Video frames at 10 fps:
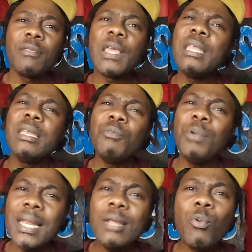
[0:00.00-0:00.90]
They
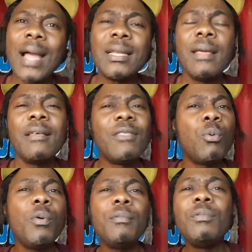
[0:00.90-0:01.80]
really want
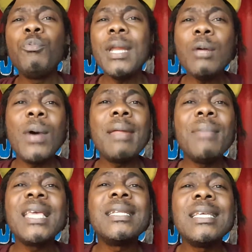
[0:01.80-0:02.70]
to
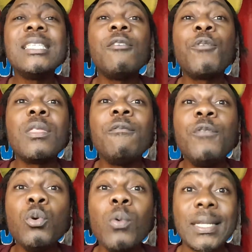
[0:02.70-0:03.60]
make it easy for the
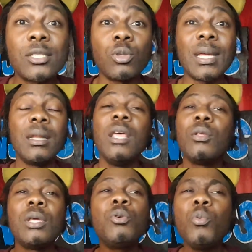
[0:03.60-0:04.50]
viewers, so that
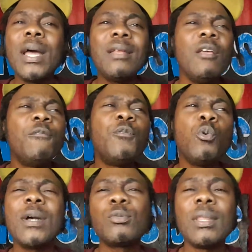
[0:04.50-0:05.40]
they don't want
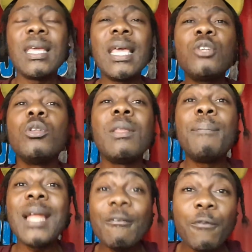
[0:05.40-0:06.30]
viewers, when they get on the
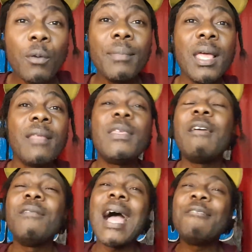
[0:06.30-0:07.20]
platform,
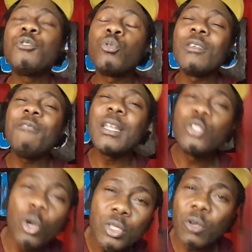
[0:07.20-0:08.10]
they have to even
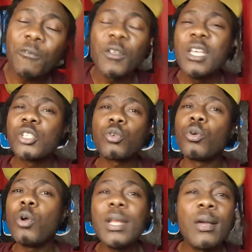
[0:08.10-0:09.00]
doze off
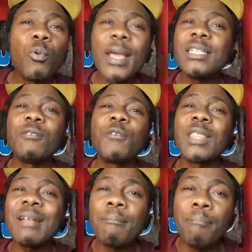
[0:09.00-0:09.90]
scrolling, waiting for
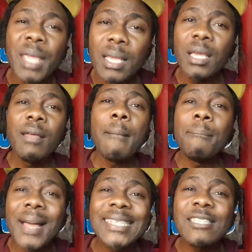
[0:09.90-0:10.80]
that big
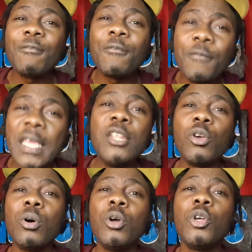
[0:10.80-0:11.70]
massive
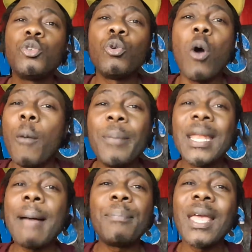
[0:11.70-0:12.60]
video to open
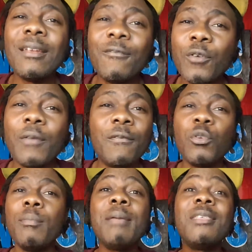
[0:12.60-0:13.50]
up and
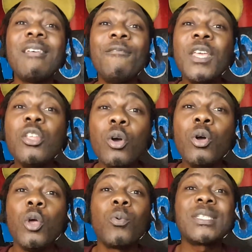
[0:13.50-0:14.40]
view. Maybe the video
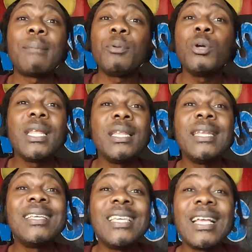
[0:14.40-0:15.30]
was uploaded
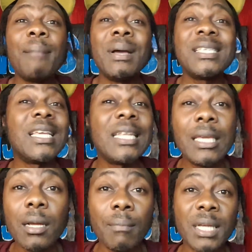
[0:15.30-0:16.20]
in gigabytes and
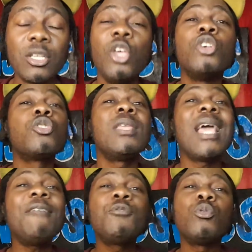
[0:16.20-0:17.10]
gigabytes, so they
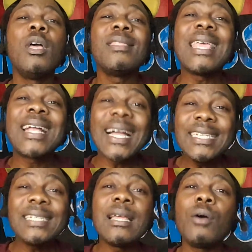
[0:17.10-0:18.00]
cut
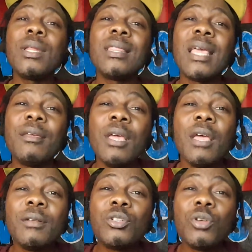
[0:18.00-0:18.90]
it down and they
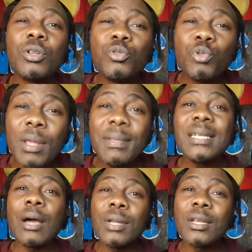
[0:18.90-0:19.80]
trim it
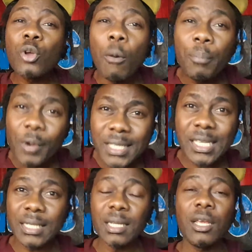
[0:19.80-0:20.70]
down and compress
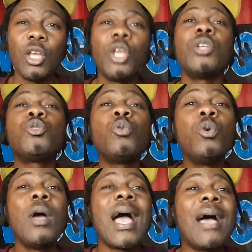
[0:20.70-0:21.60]
it
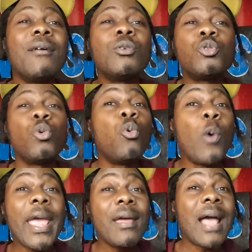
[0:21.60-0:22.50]
to
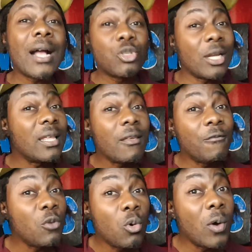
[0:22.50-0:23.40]
where actually the
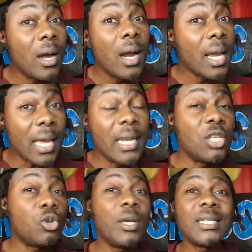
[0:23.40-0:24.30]
viewer can
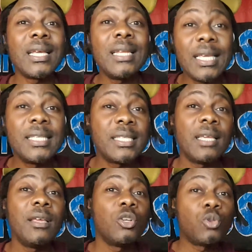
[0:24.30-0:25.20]
enjoy it and
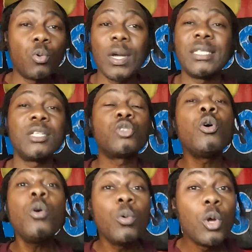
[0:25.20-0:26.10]
easy to watch it,
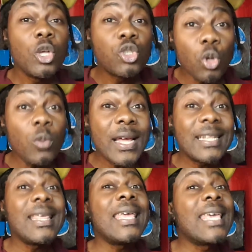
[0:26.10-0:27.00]
so
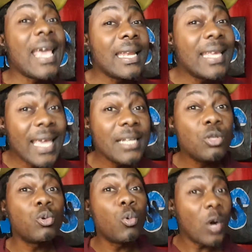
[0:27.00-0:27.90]
that they can get
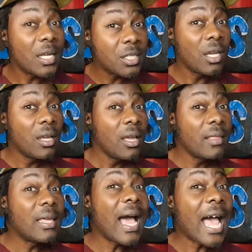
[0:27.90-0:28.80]
to watch
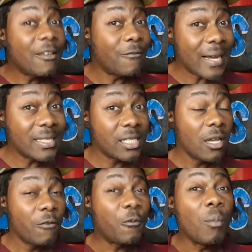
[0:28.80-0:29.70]
the
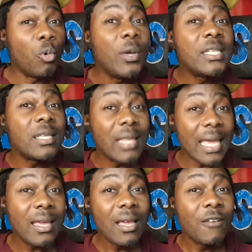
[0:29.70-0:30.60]
adverts from which
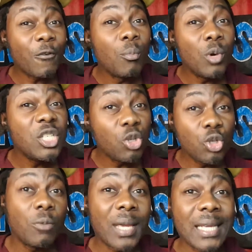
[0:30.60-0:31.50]

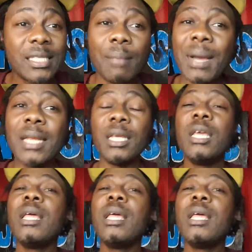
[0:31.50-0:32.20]
YouTube gets the money.